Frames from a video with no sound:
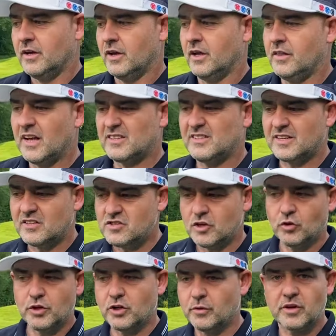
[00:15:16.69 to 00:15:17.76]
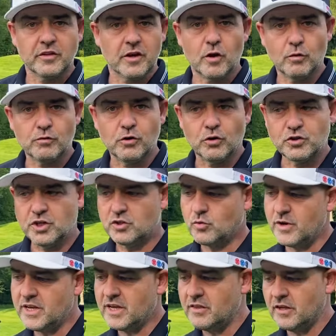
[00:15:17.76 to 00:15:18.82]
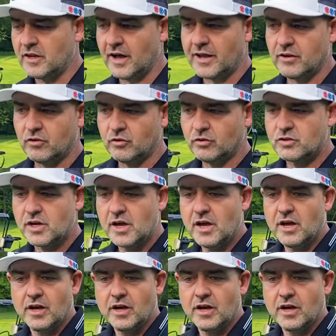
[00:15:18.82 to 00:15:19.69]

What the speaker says: And that's essentially all you're doing on the golf course. You're tweaking the dials,